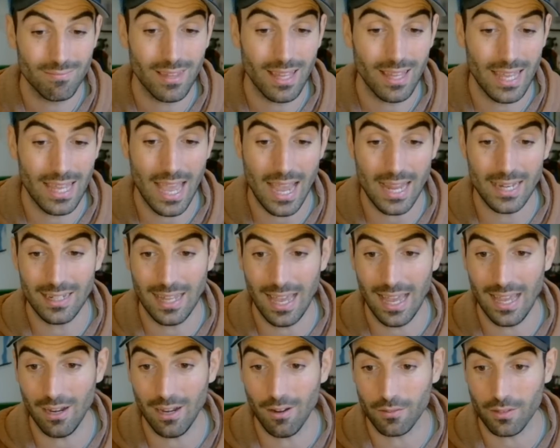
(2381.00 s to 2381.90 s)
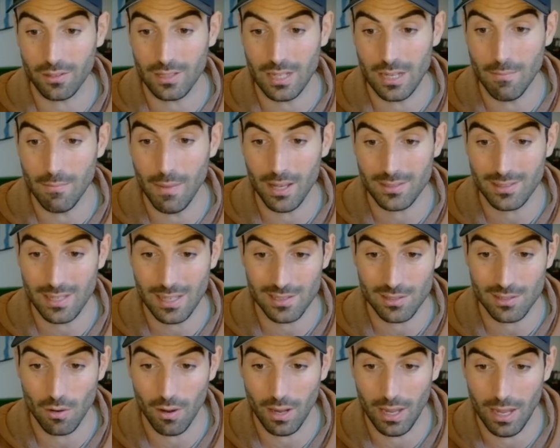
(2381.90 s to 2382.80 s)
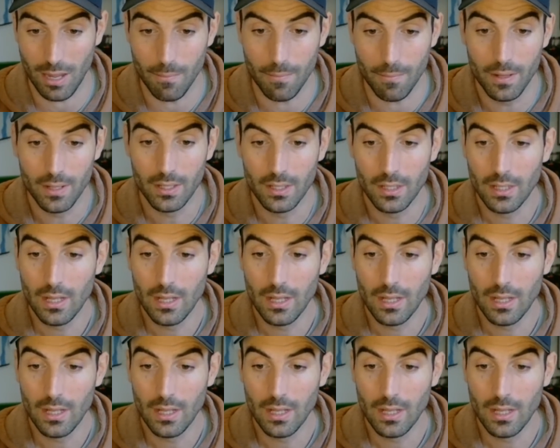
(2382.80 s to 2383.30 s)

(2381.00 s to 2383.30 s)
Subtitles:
He ain't getting off the team bus. That's not him.